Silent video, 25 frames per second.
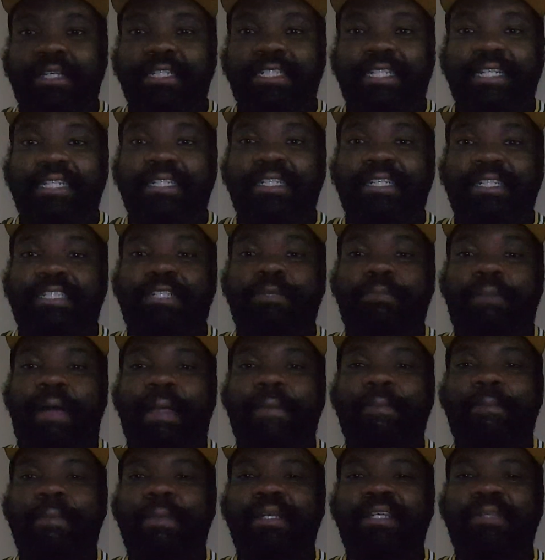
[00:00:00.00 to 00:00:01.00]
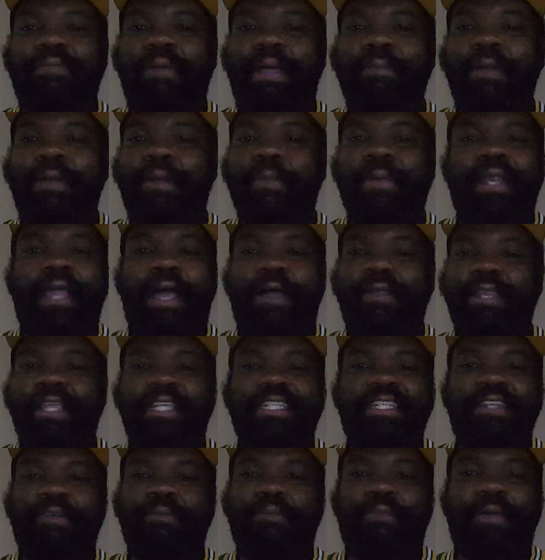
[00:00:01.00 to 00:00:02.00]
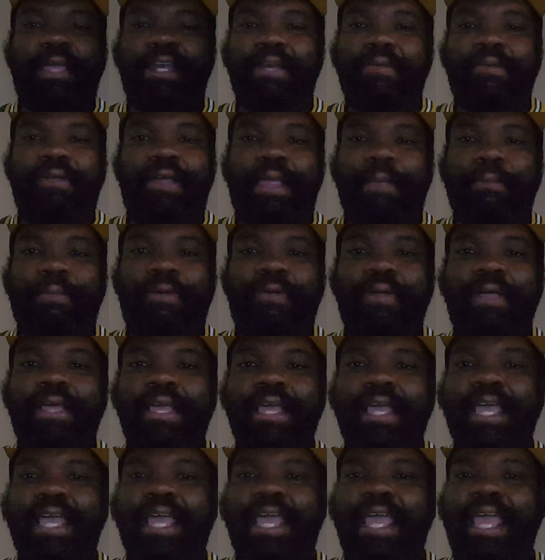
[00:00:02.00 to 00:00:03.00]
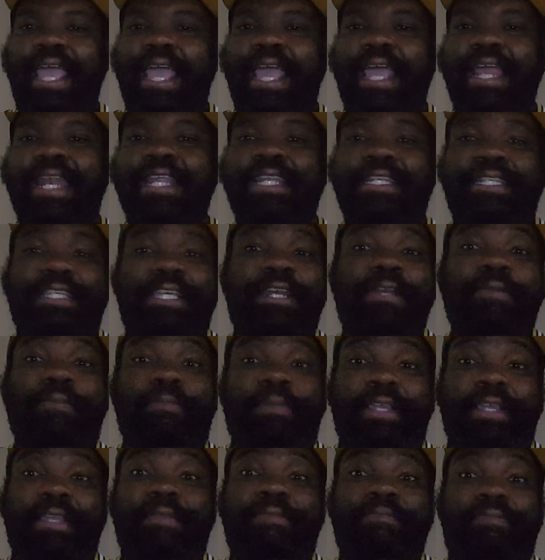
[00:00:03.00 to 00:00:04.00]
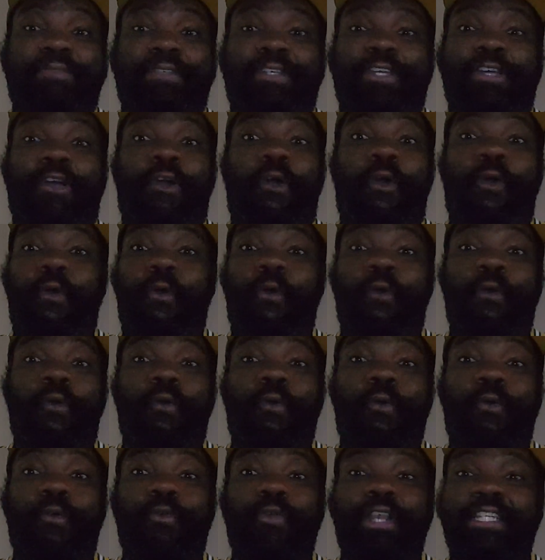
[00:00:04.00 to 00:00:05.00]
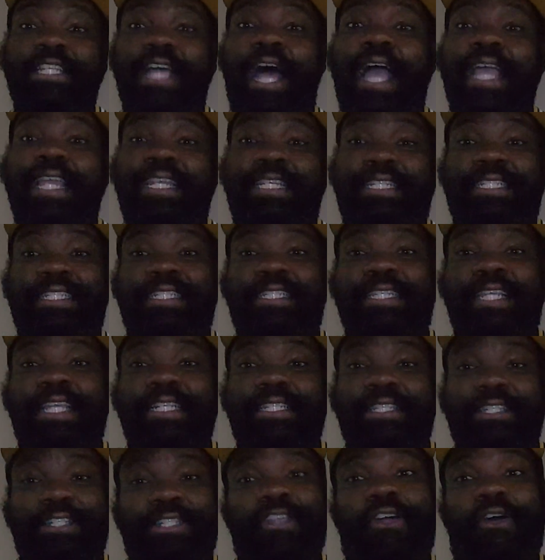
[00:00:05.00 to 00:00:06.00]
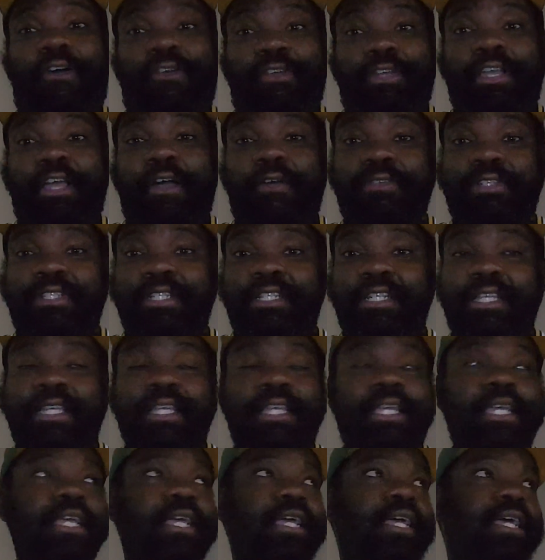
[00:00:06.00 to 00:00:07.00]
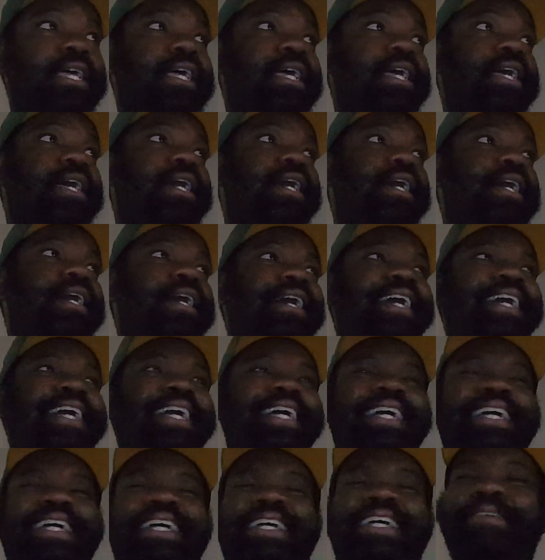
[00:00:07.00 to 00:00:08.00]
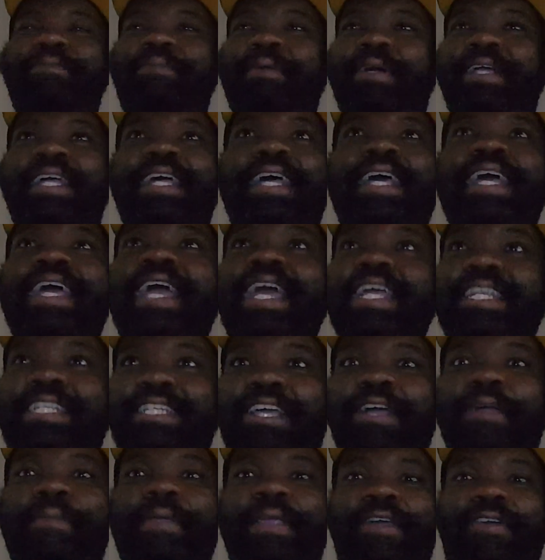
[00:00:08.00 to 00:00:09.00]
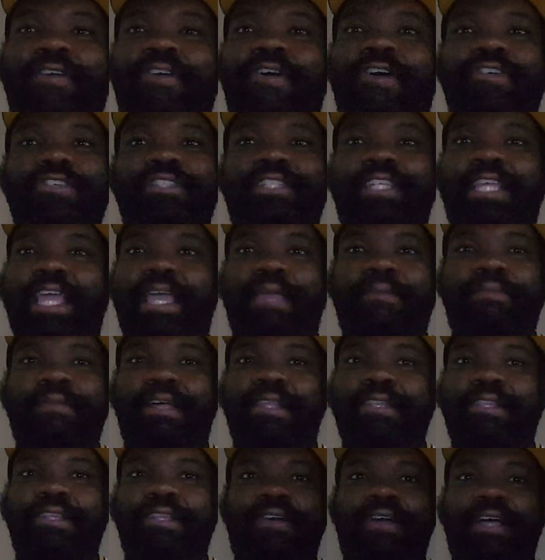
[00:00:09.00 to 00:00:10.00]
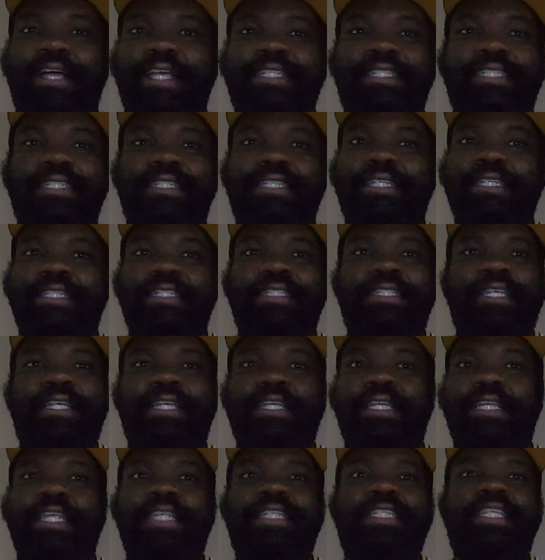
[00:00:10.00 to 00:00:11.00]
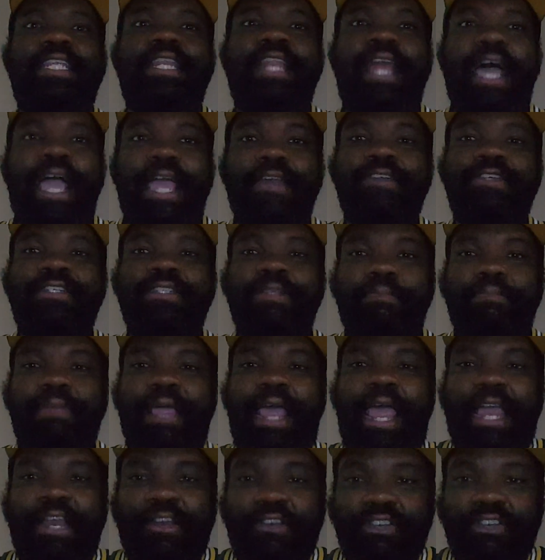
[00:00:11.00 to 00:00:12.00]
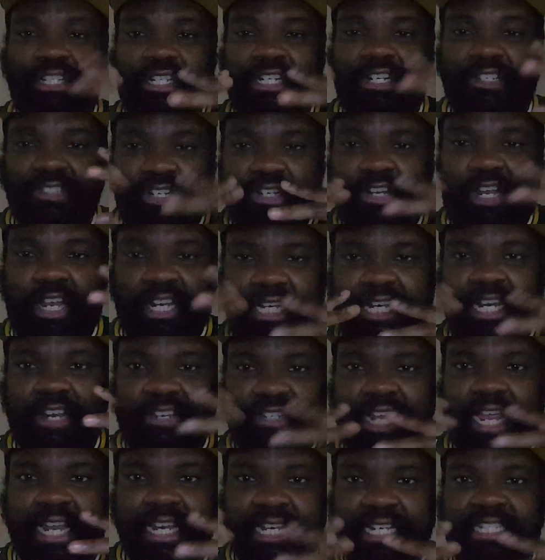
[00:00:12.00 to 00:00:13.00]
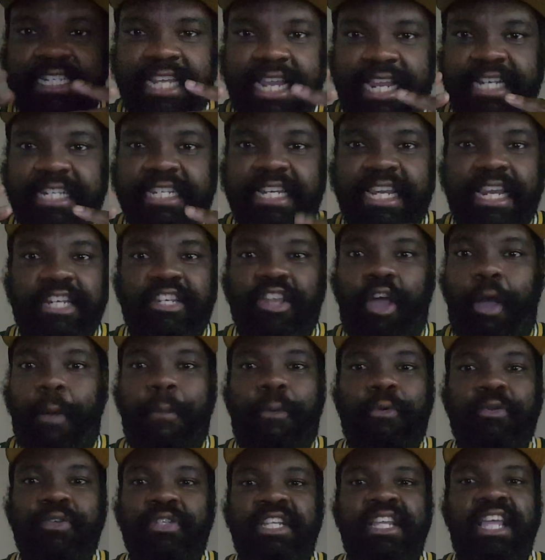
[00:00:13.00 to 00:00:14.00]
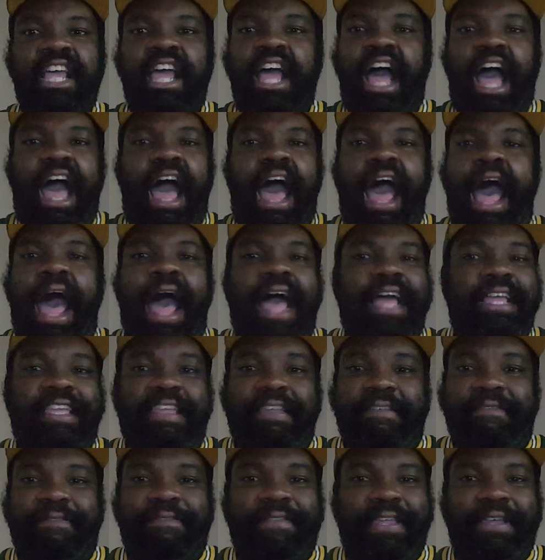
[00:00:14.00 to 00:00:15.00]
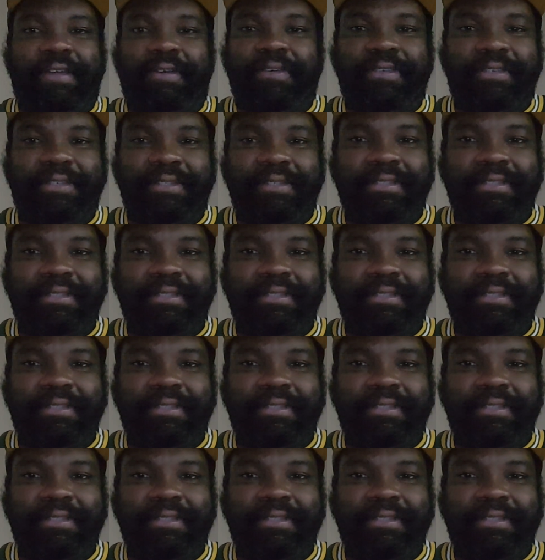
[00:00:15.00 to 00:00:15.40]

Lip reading: Listen, to my memory, I don't think he's ever played in Lambeau. And it's going to be cold as ice, as the song goes. But it's going to be a close game nonetheless, because it's the Niners, the Packers. There's that intensity. It's almost a hockey feel,